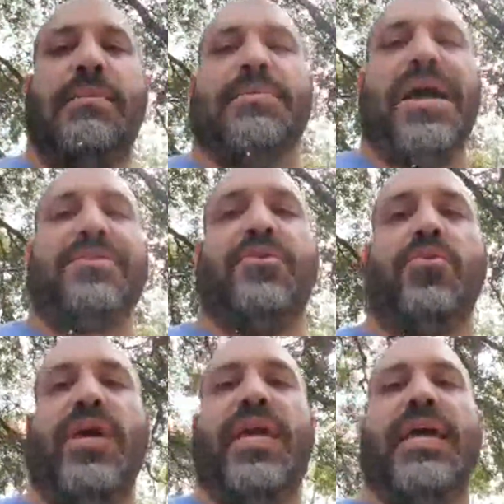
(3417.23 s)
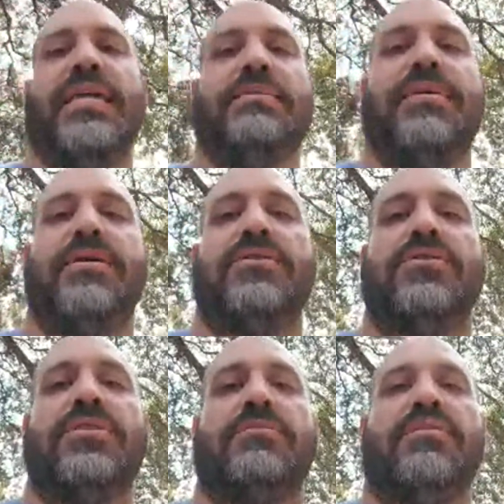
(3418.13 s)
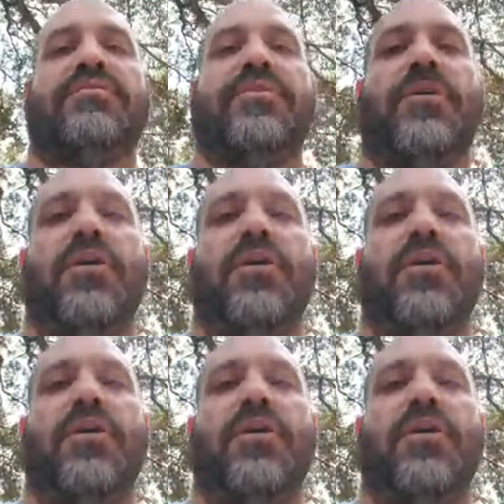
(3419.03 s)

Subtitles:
By the way, I emailed you some info.